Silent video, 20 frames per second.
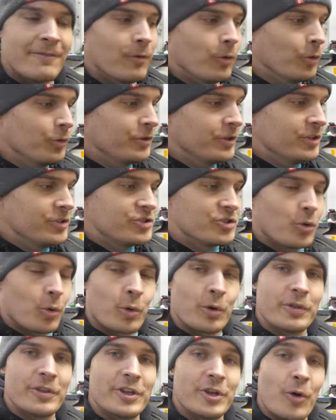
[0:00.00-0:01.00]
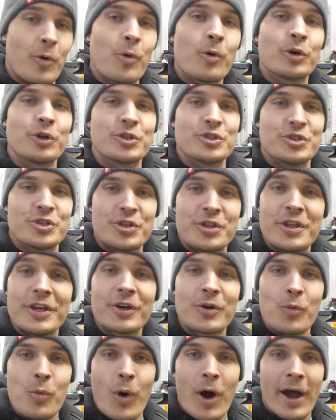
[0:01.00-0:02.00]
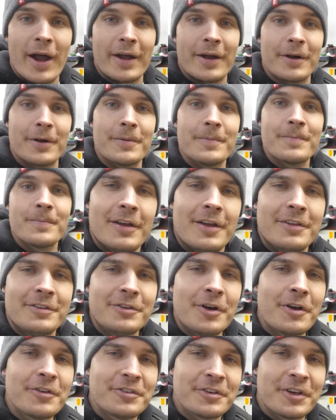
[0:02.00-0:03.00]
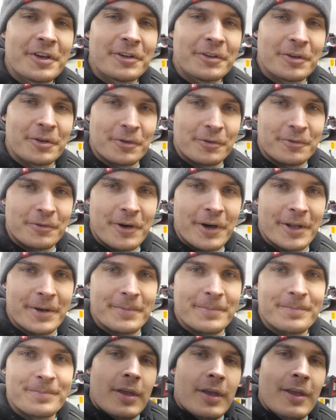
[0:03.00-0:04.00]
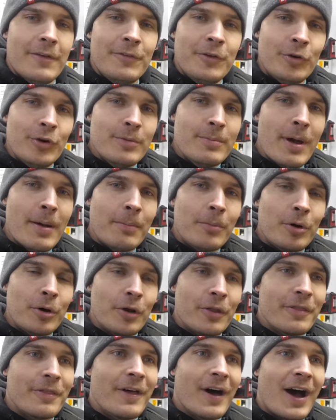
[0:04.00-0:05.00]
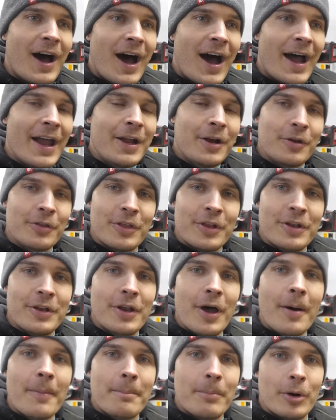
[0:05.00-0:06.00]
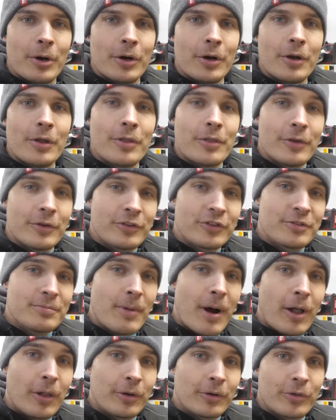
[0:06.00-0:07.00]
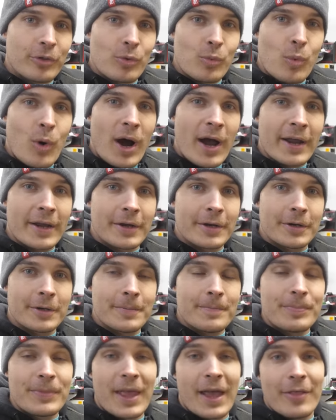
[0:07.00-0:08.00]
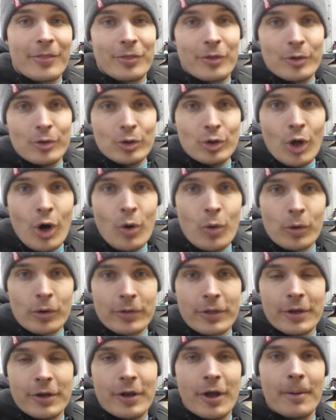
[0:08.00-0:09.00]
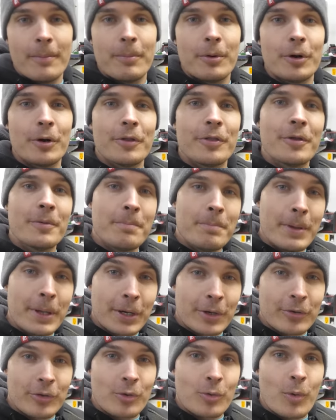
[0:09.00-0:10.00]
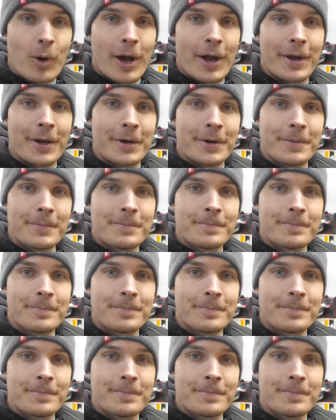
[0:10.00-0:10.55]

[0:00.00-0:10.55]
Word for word: voltage or the orange thick wire, it starts to get a little fun. If you remember, the higher the number, the smaller the wire, and the lower the number, the bigger the wire.